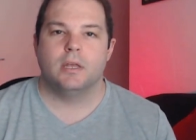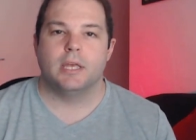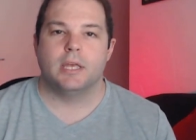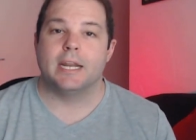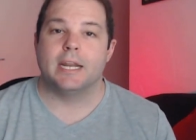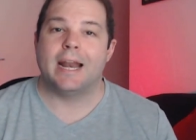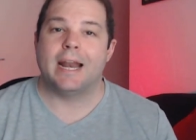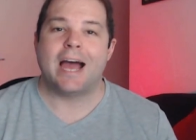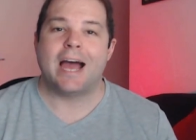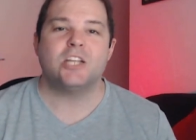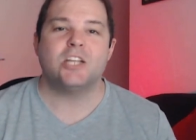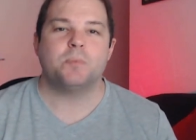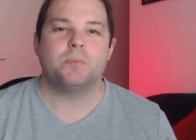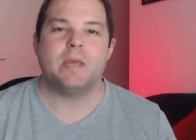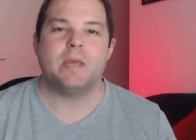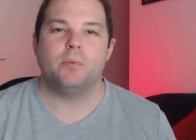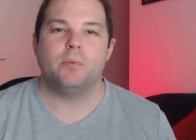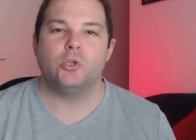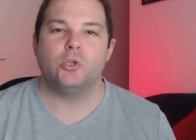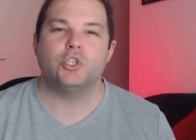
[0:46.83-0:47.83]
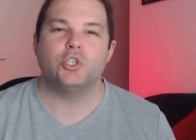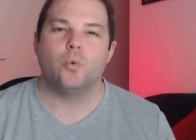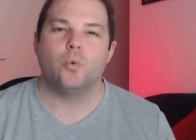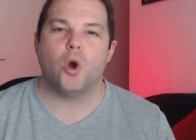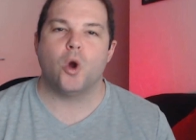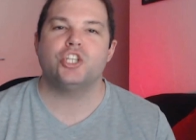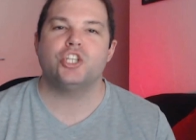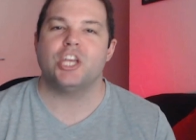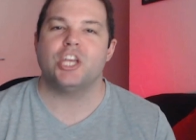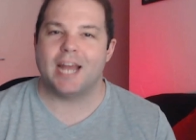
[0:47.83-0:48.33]
It allows people to
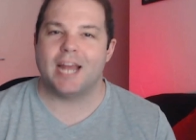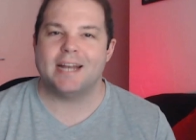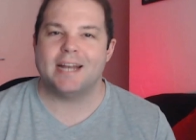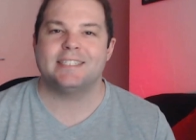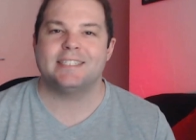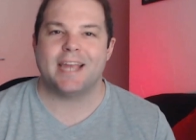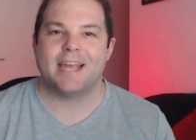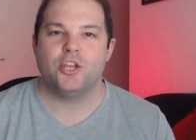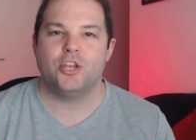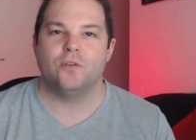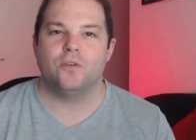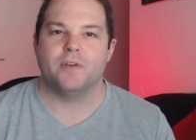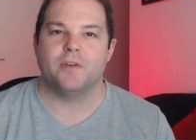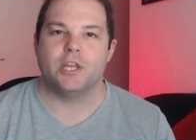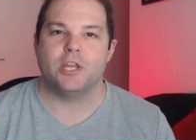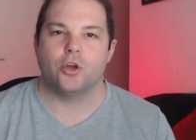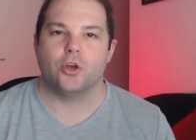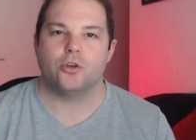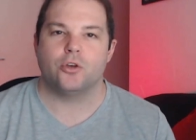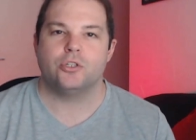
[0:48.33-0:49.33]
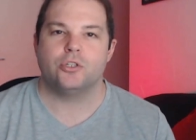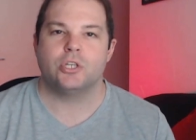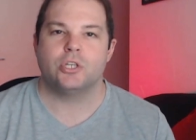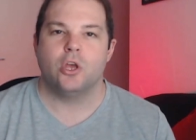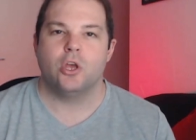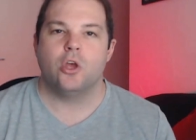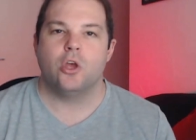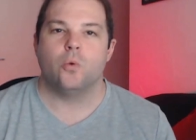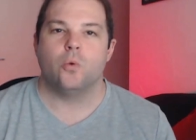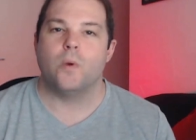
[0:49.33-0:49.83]
watch and understand your videos,
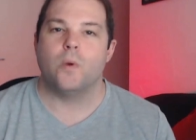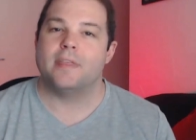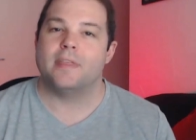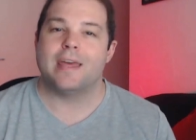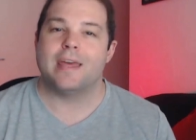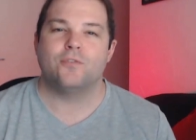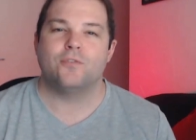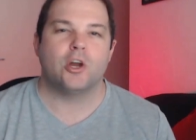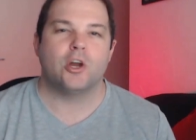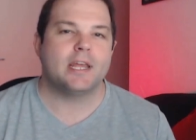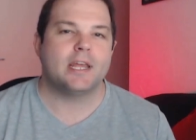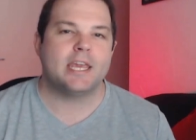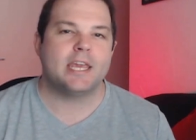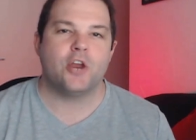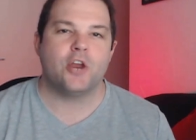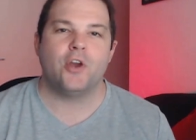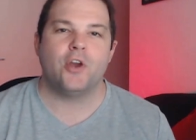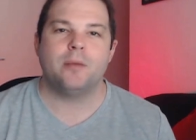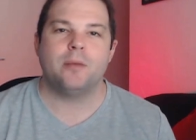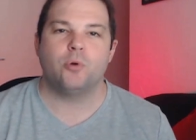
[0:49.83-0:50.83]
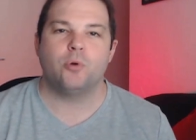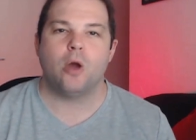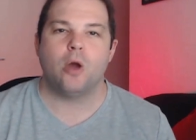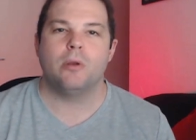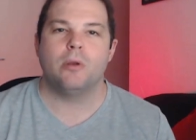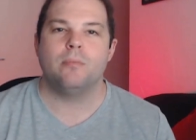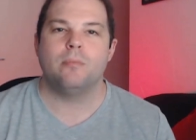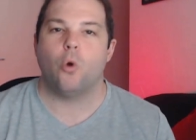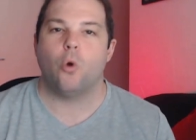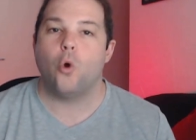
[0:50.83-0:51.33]
whether they've got a hearing
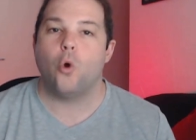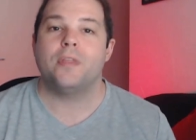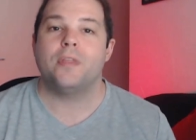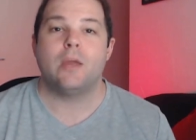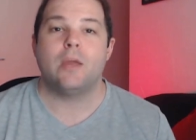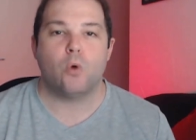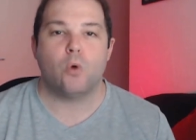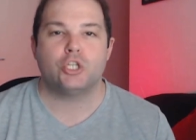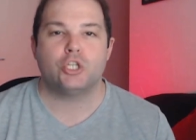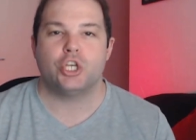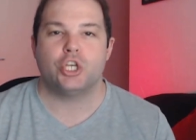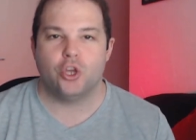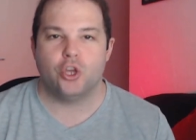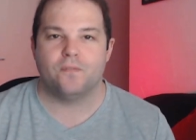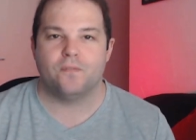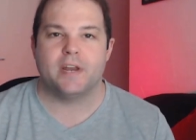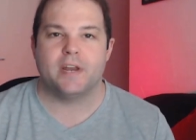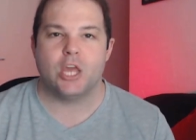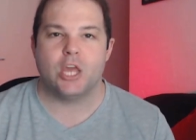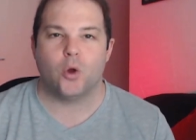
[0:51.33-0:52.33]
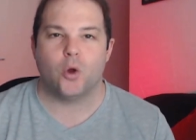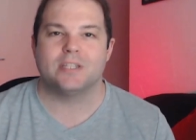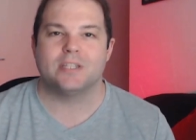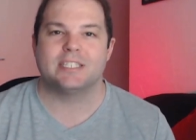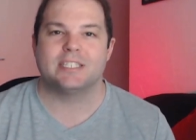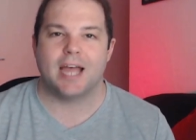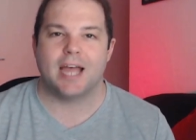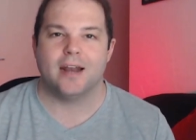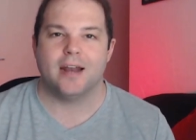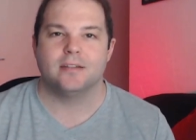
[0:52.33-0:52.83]
problem or they're watching your video on
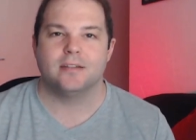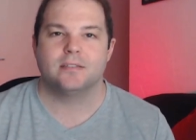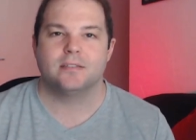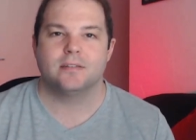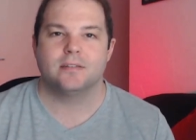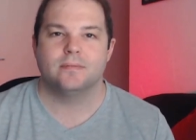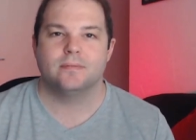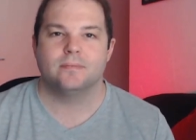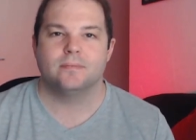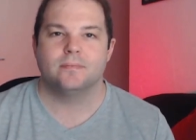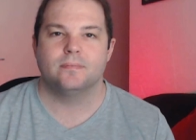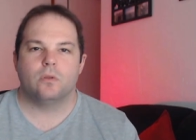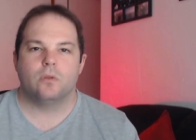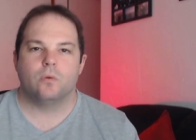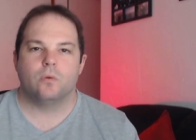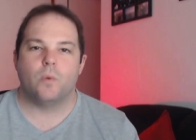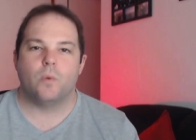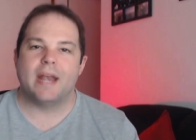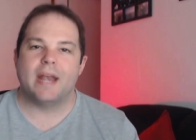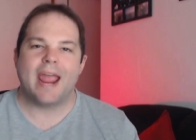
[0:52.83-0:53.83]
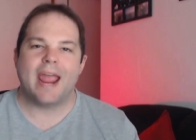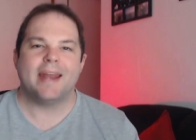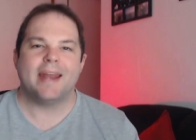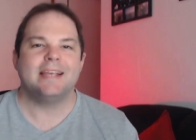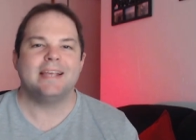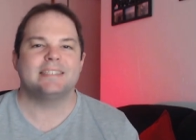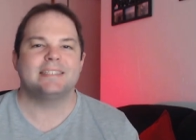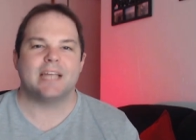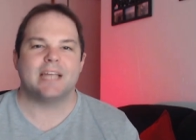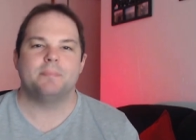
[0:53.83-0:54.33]
silent. When
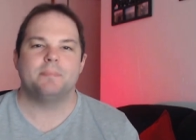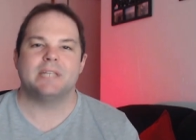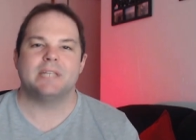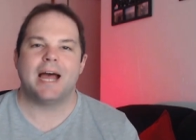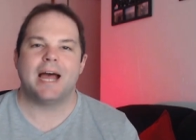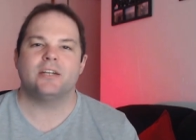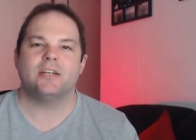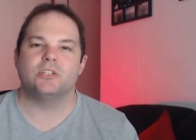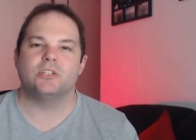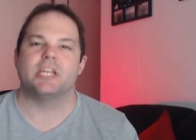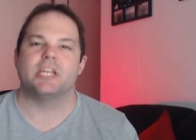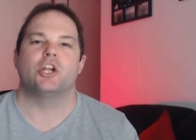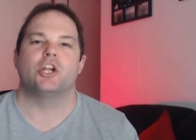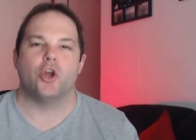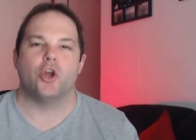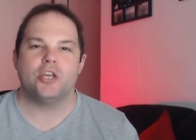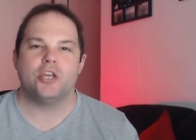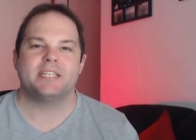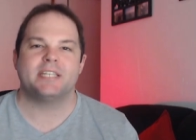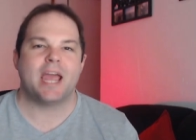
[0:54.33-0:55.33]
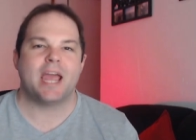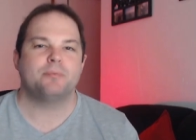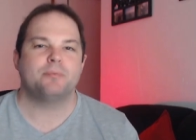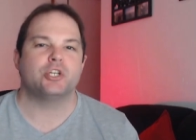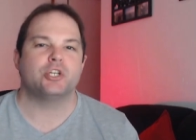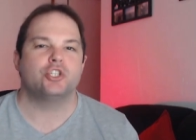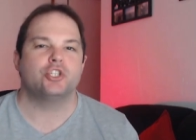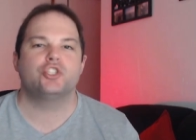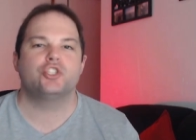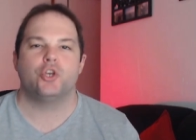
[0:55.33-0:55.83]
adding subtitles and closed
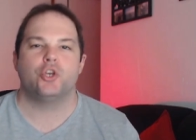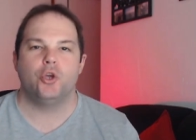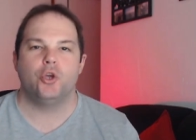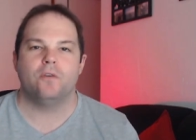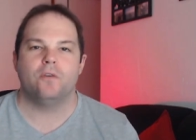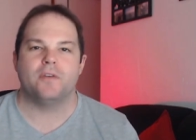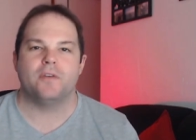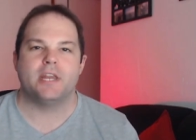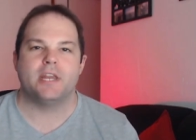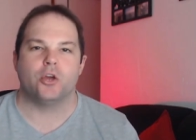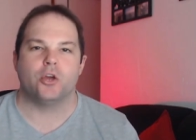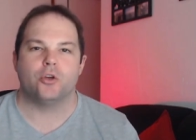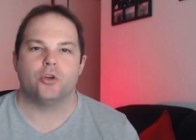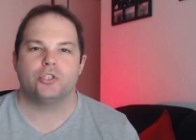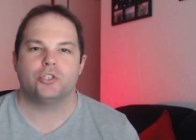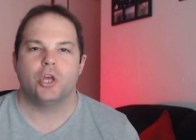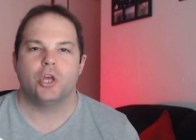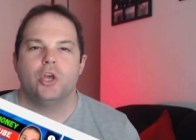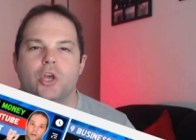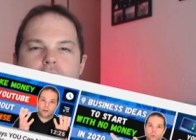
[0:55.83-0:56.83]
captions to your videos,